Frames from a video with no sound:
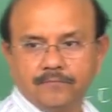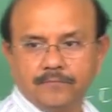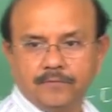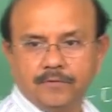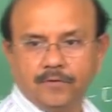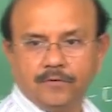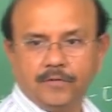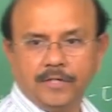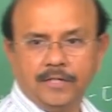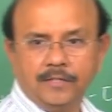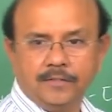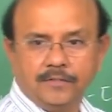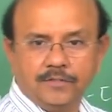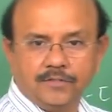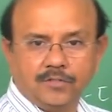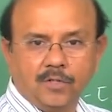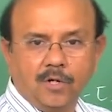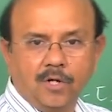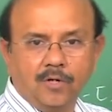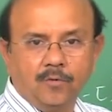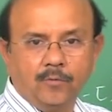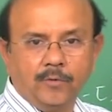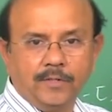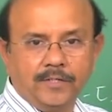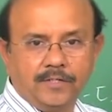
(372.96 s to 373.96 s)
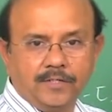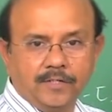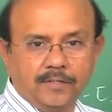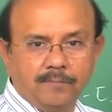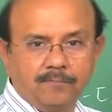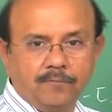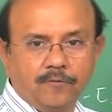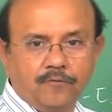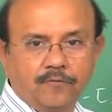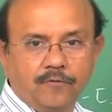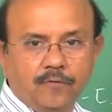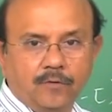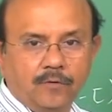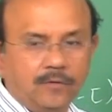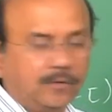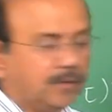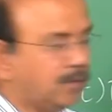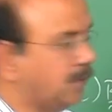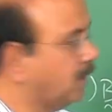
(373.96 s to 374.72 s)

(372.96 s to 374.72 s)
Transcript: Okay, this is all we did before.